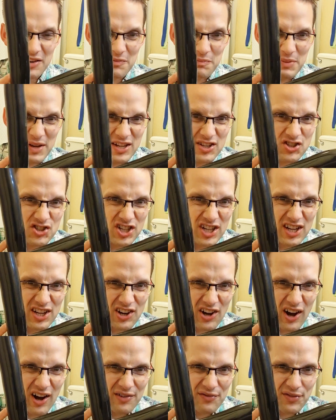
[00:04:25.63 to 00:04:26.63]
of pinching it
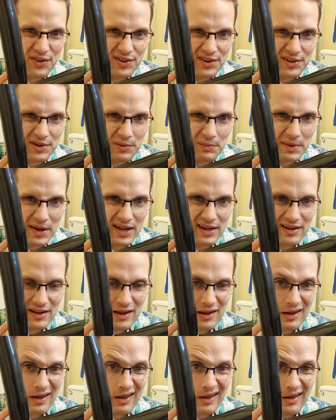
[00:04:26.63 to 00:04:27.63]
off a little bit,
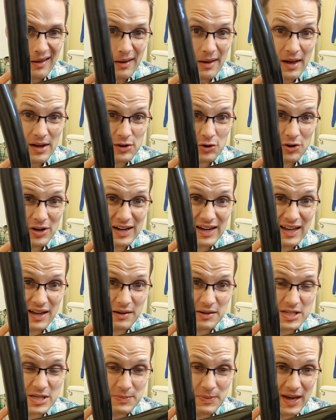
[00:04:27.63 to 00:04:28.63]
creating
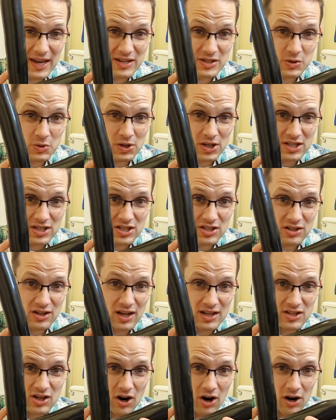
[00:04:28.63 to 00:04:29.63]
a space where
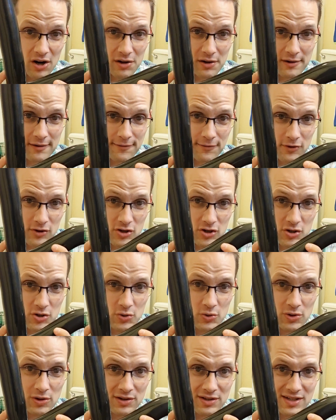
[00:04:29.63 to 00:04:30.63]
it's harder for
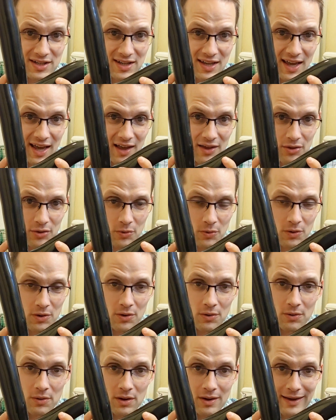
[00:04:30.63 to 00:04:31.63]
stool to get
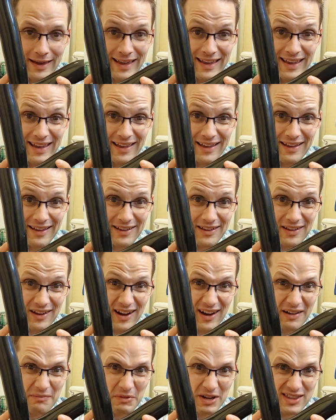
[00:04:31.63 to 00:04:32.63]
through.
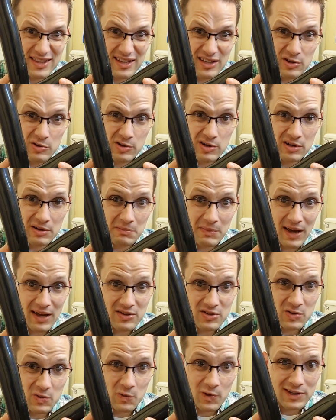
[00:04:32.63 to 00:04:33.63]
I think you can
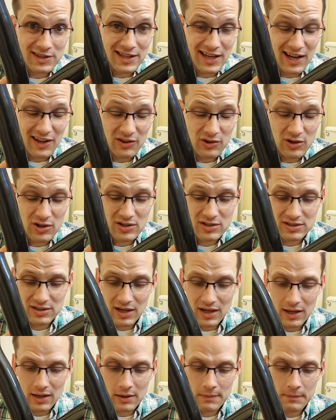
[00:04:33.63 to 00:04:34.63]
imagine what that looks
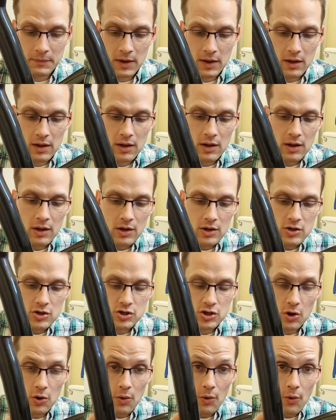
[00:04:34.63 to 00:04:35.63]
like.
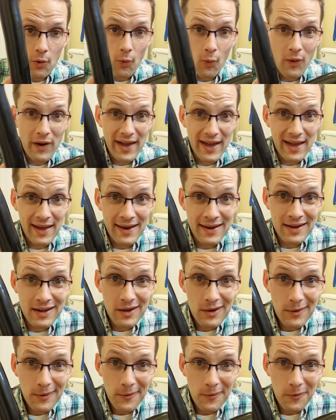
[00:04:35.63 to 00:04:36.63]
So
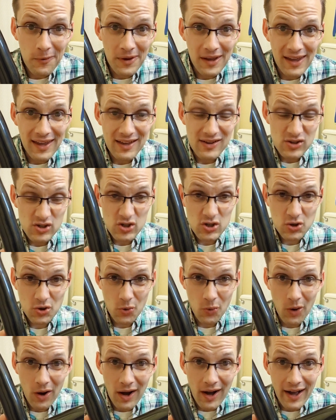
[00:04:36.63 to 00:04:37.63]
when we
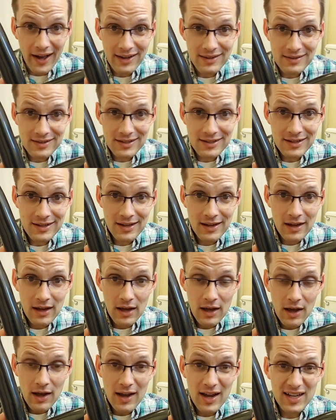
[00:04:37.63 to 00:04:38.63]
squat,
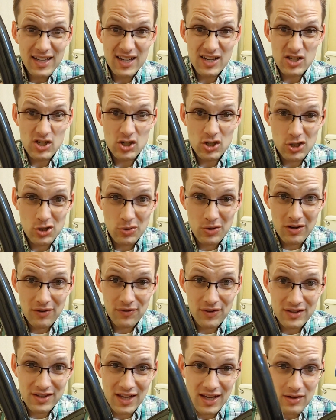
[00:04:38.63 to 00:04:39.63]
it does two
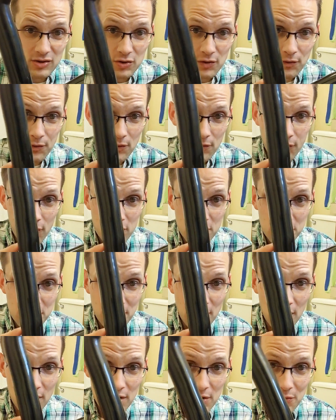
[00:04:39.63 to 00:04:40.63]
different things. First of
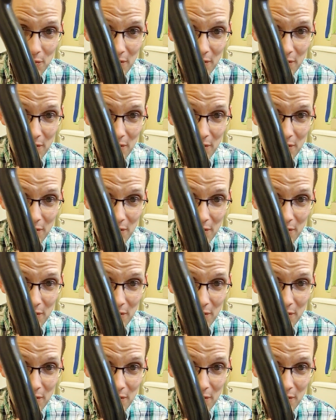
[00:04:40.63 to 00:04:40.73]
all, it